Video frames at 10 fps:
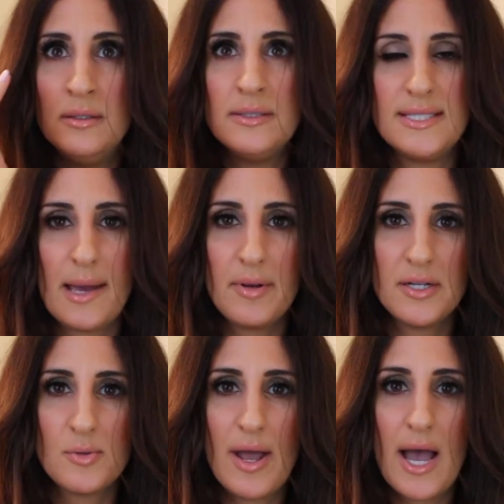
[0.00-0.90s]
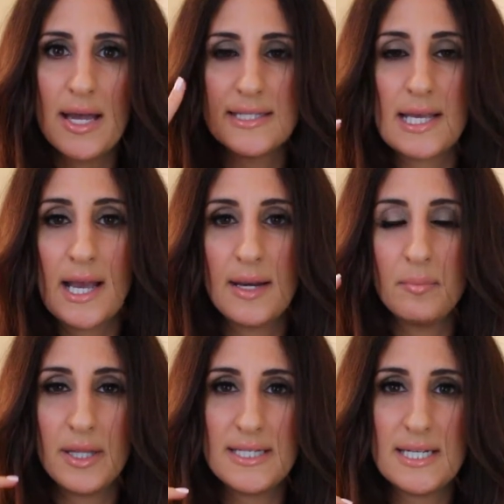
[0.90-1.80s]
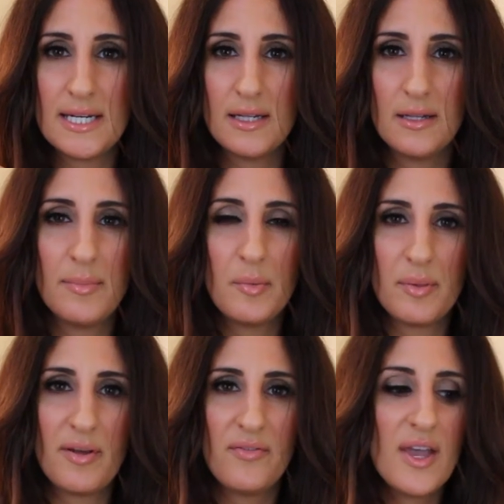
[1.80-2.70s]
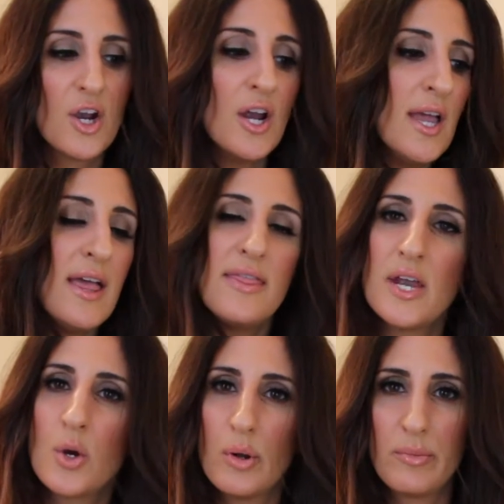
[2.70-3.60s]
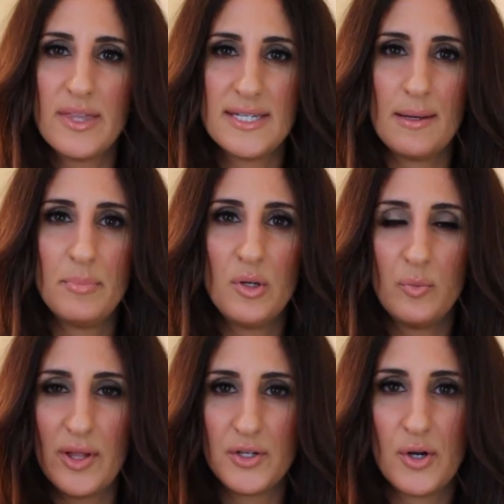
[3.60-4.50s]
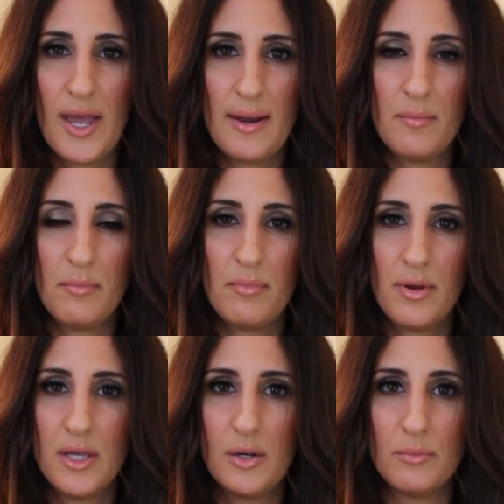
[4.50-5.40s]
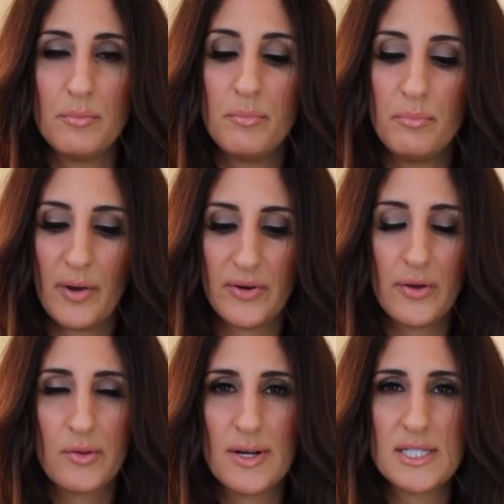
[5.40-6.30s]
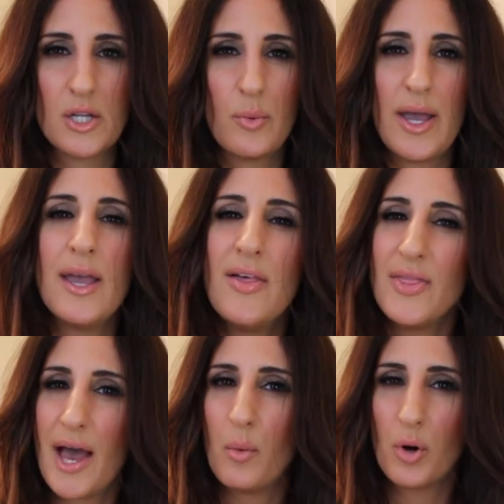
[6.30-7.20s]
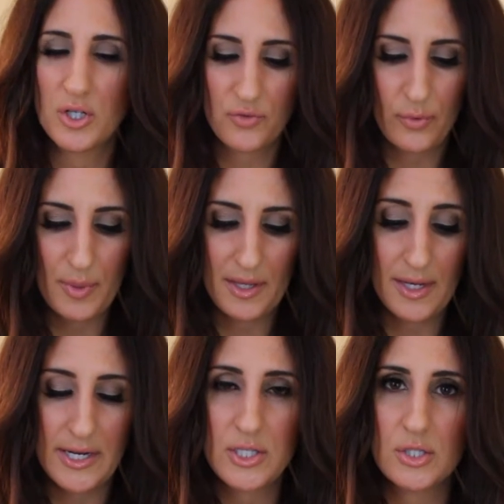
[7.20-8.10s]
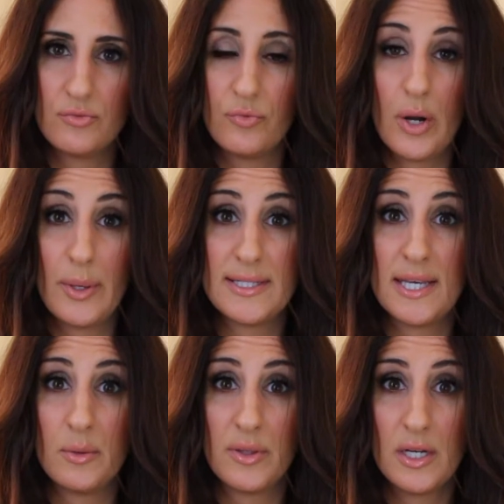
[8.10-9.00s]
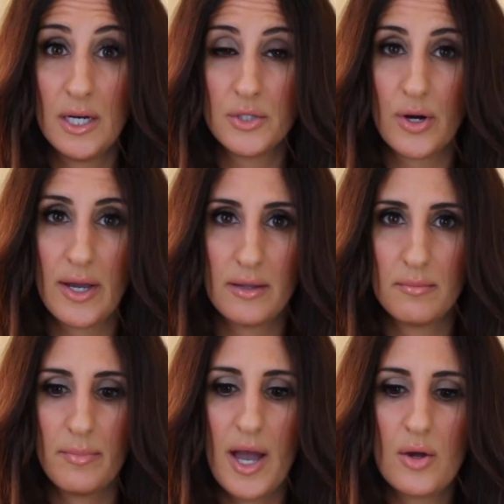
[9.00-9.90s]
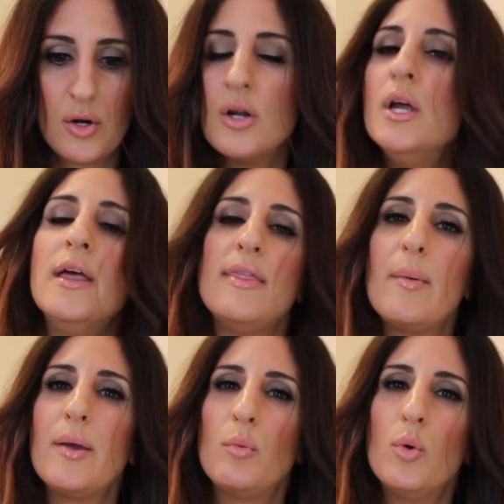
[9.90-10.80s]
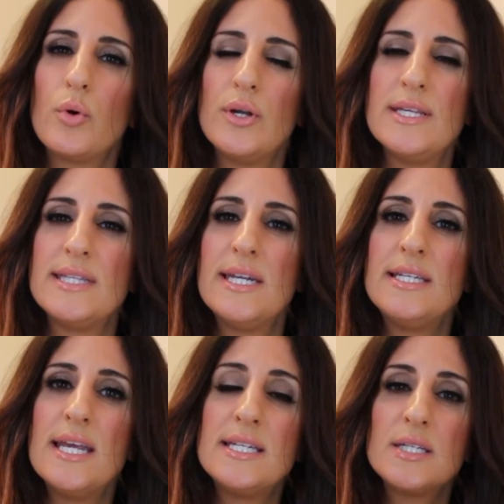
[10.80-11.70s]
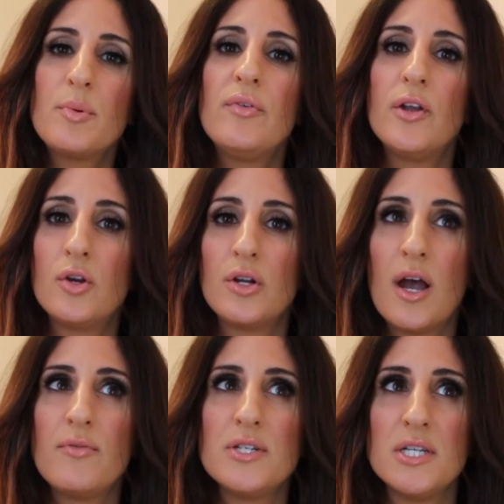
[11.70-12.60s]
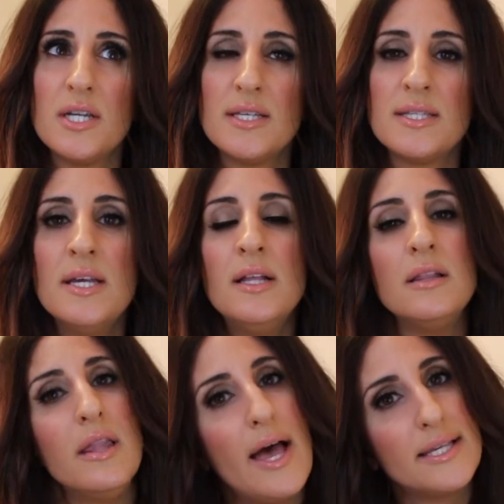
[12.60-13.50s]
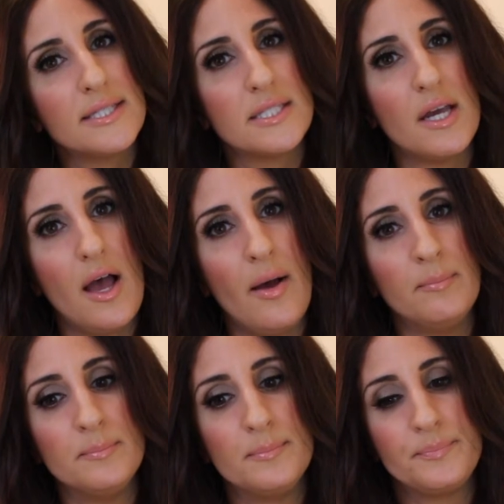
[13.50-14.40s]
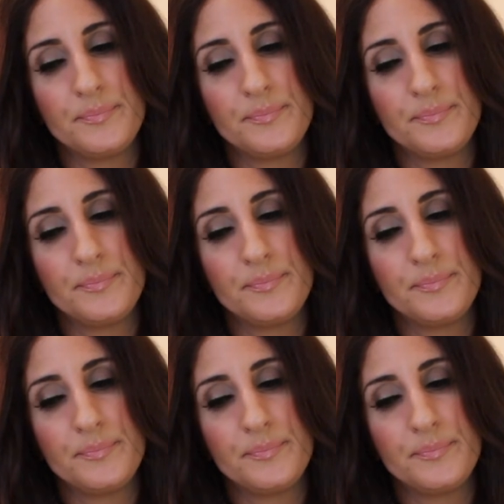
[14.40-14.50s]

dab it under my eyes and kind of blend it in a little bit with my finger, then go in with the damp beauty blender and, you know, buff it out the rest of the way. That works for me and then I just right away set it with an under eye powder. That way it won't crease. And it, it does provide good coverage. It does last um,